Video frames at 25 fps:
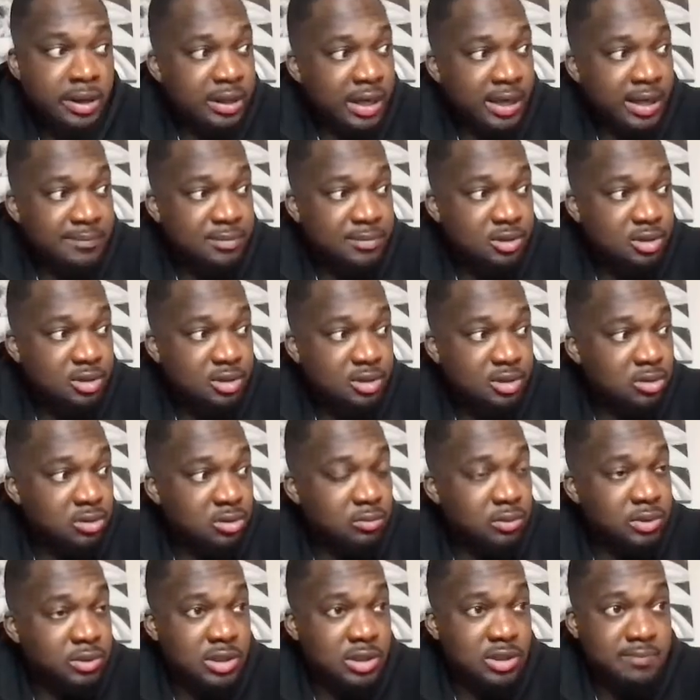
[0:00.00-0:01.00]
away
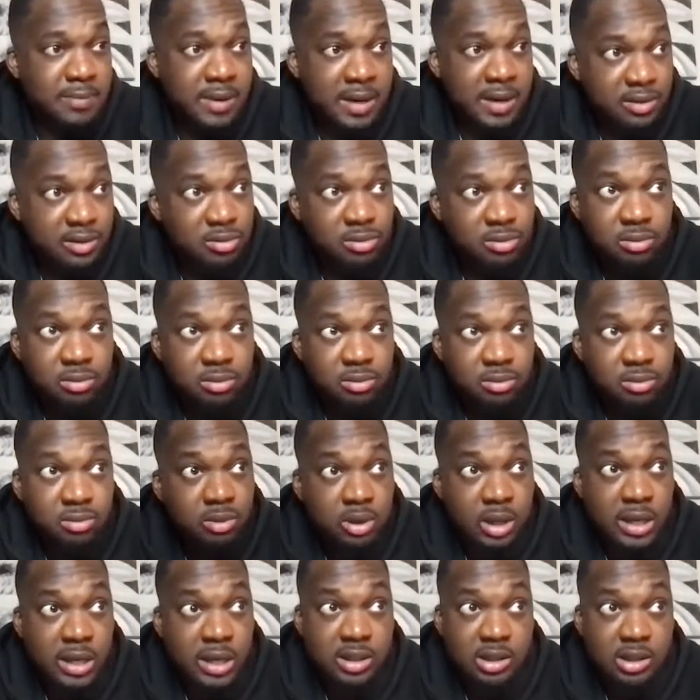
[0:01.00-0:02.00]
games, which is mad
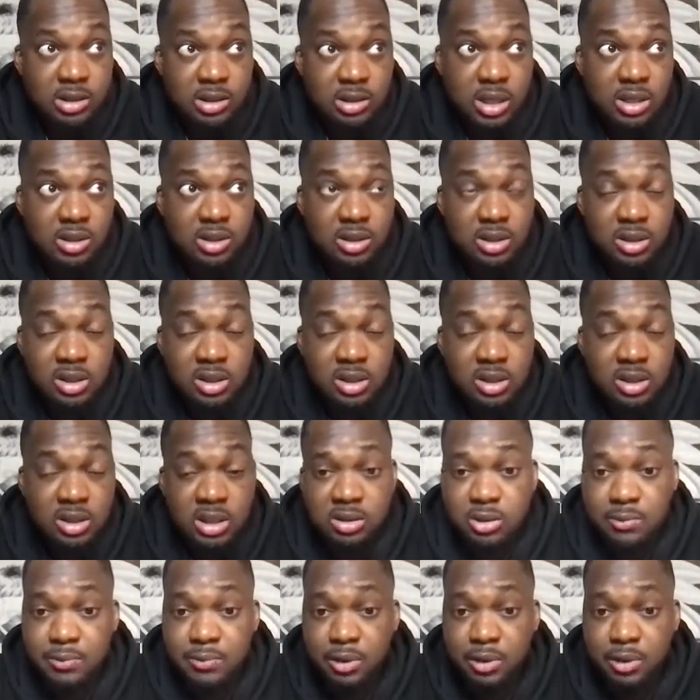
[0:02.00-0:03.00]
at this stage of the
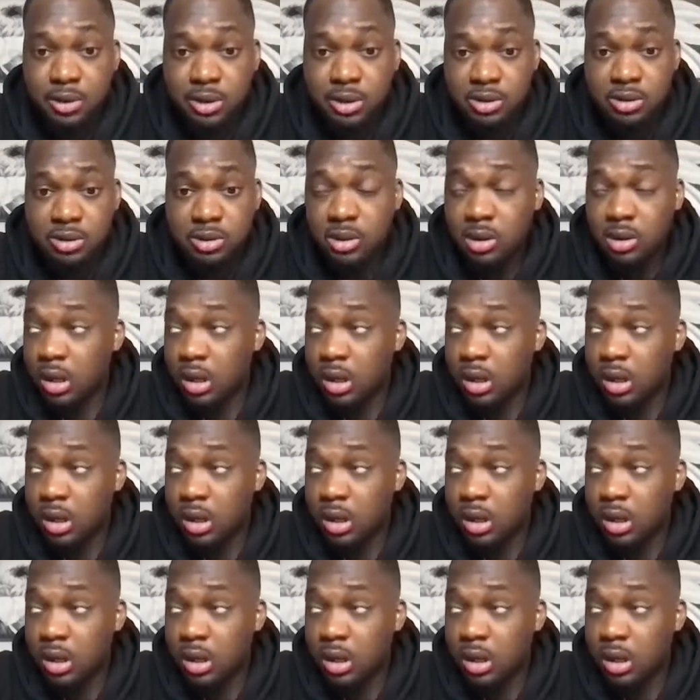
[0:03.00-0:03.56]
season, to be honest.